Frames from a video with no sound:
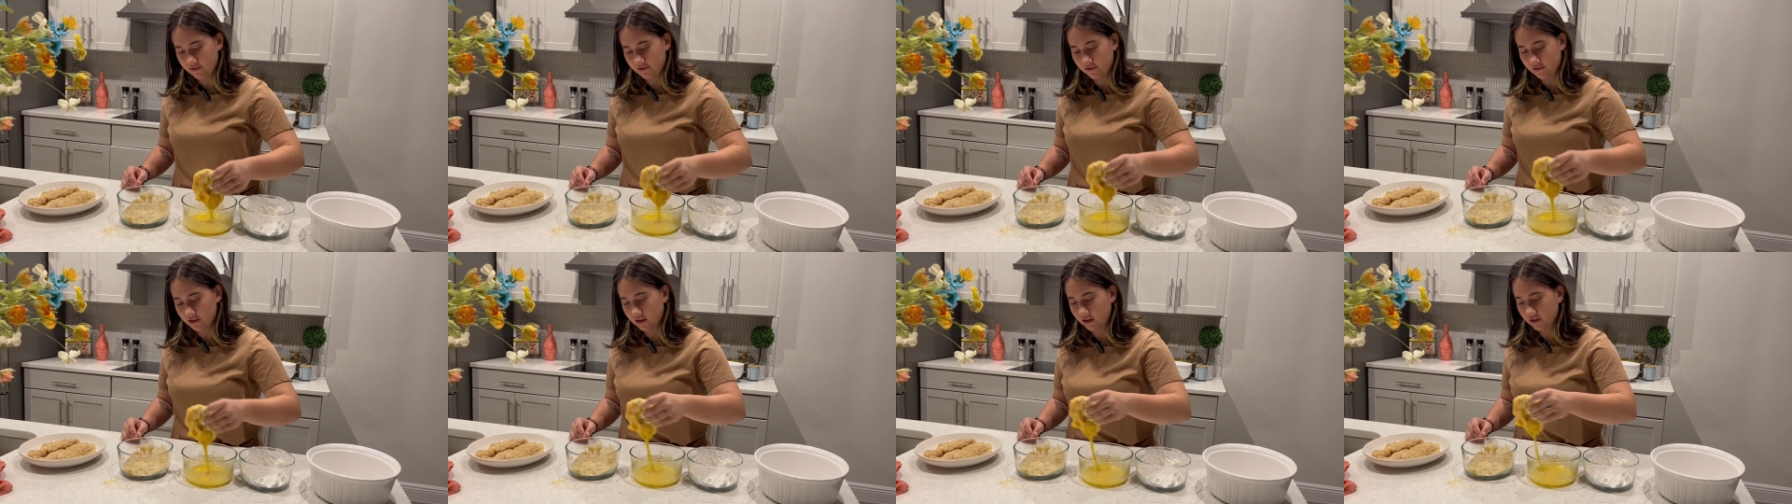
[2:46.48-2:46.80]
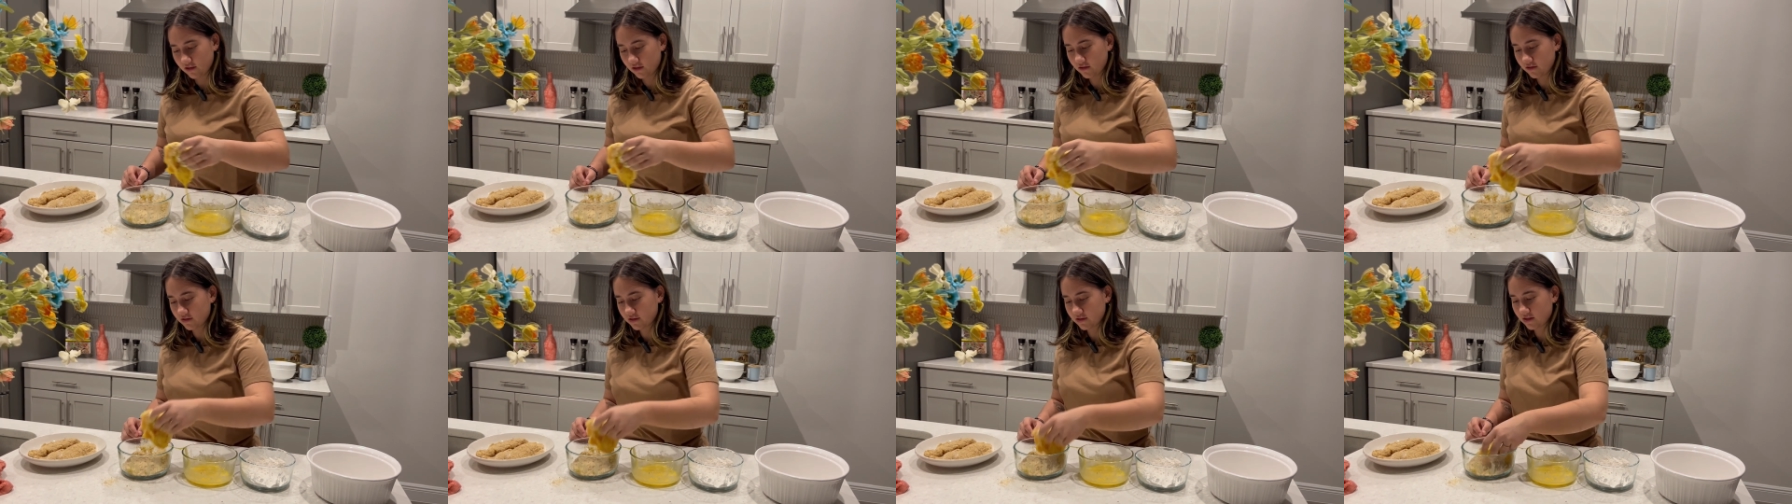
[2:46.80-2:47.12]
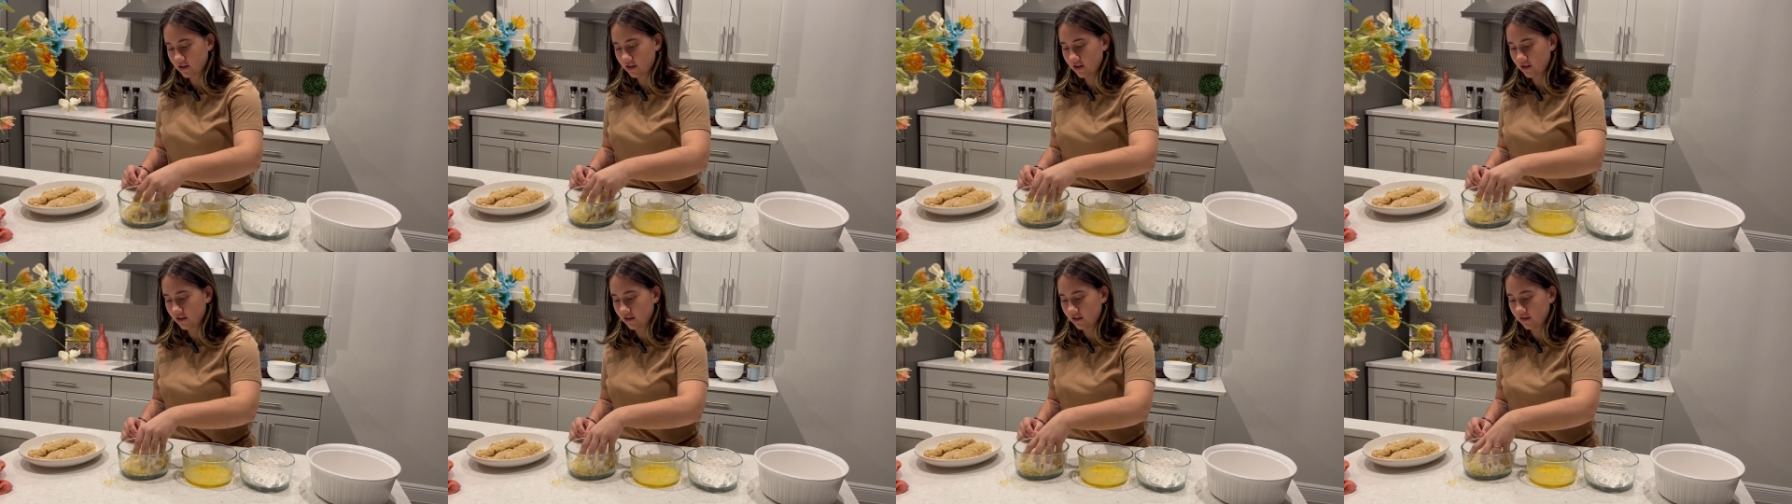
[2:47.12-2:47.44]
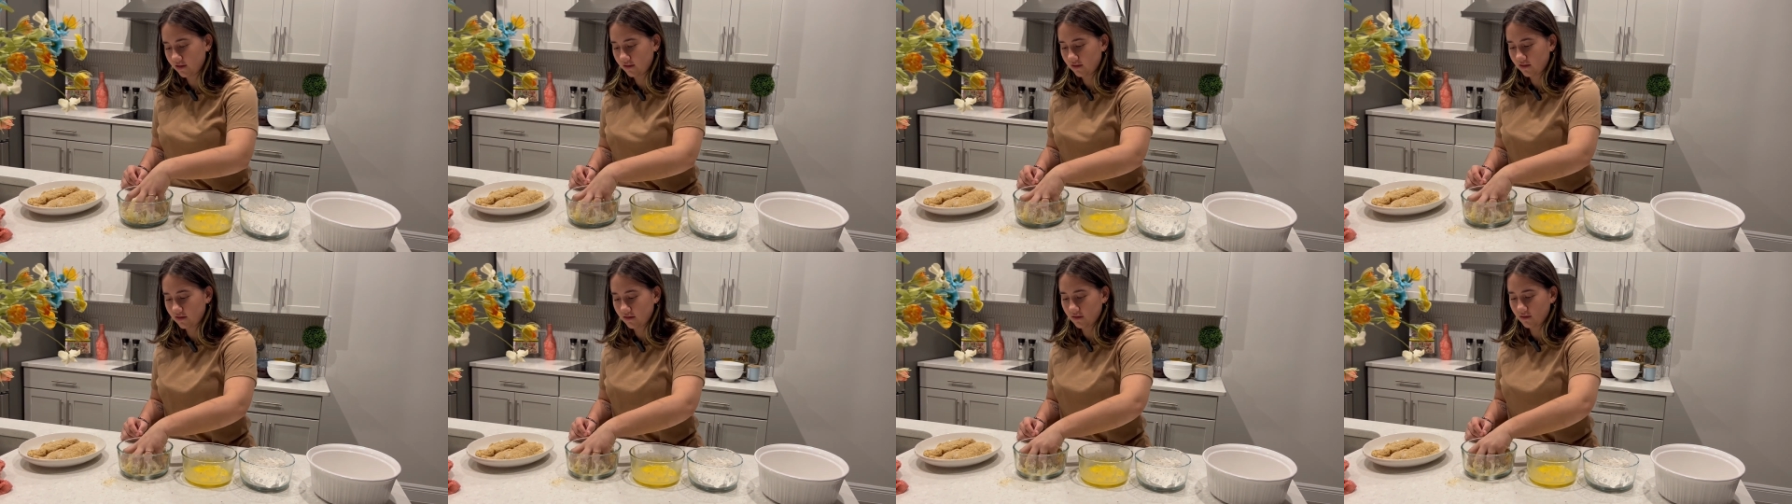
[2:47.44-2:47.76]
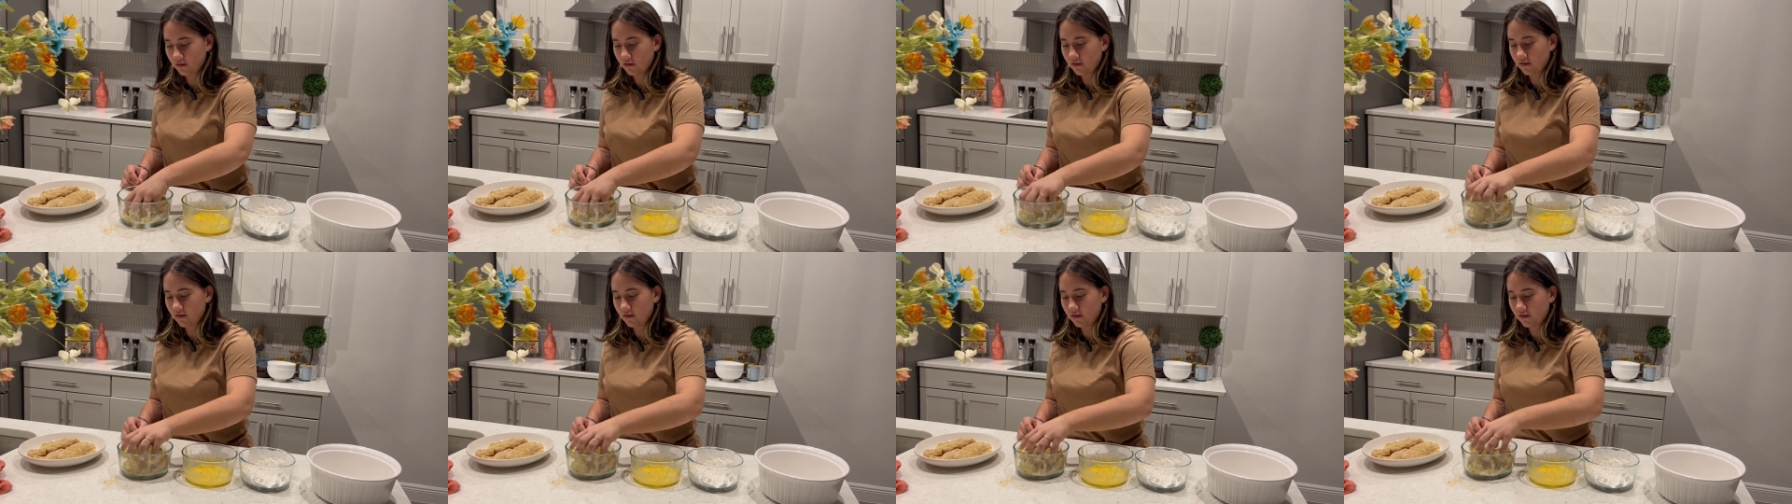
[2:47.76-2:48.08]
fingers in
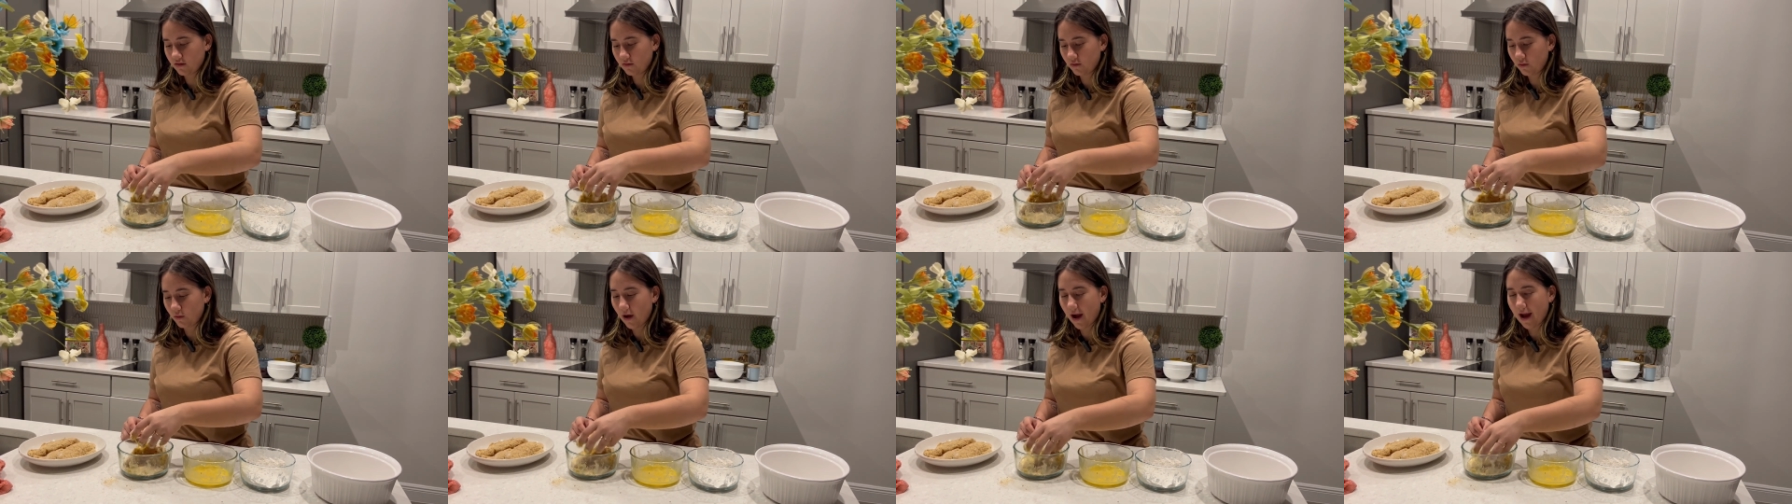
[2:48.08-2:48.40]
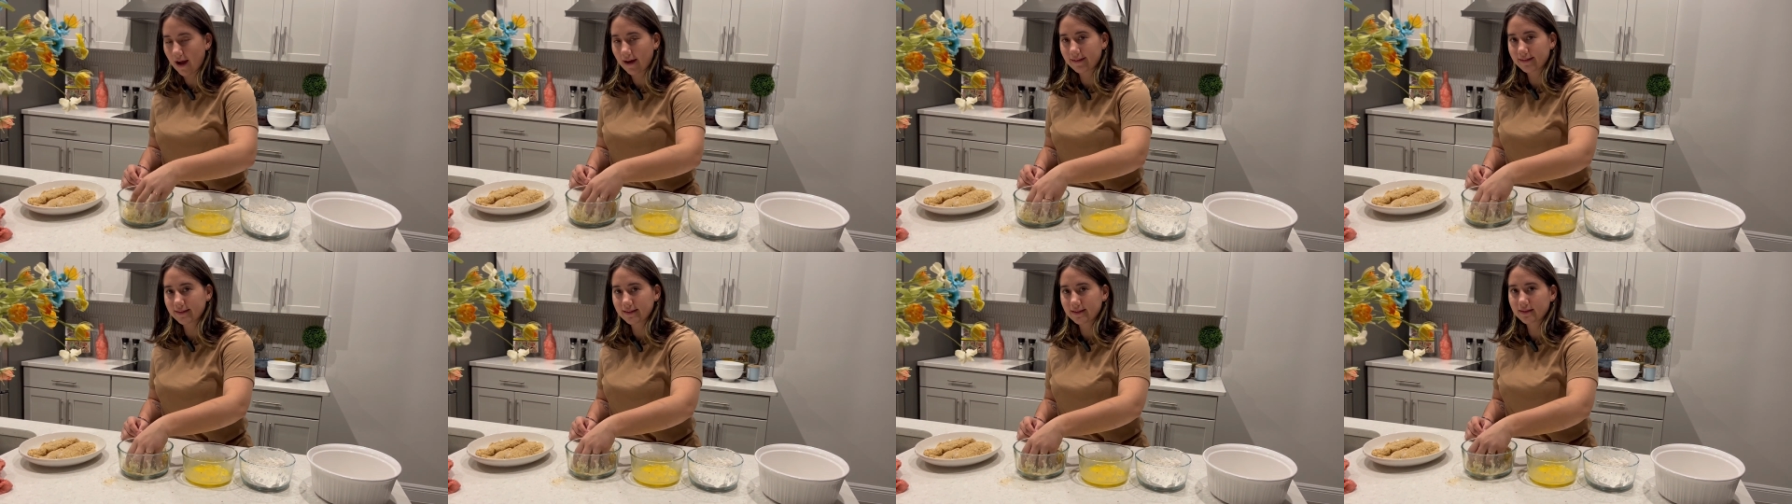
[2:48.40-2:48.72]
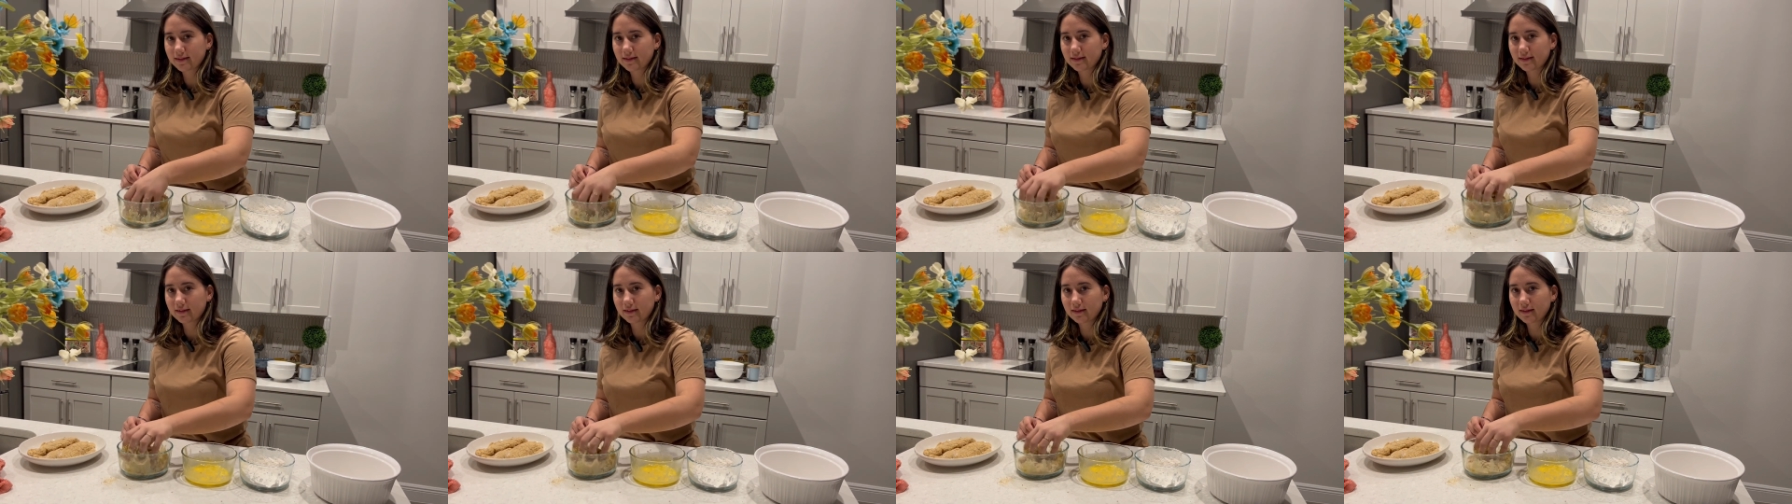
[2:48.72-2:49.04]
wax,